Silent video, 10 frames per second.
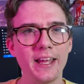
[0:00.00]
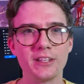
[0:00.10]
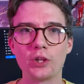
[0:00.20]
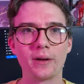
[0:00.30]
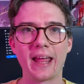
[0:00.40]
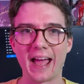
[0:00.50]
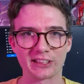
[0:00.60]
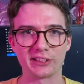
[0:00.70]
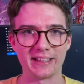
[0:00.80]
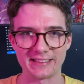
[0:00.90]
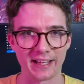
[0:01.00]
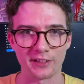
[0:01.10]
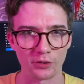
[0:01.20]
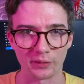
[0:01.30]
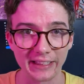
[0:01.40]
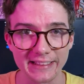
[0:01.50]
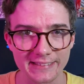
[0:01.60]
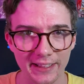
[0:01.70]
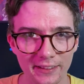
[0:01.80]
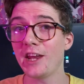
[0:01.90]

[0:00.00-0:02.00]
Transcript: and don't actually intend on releasing.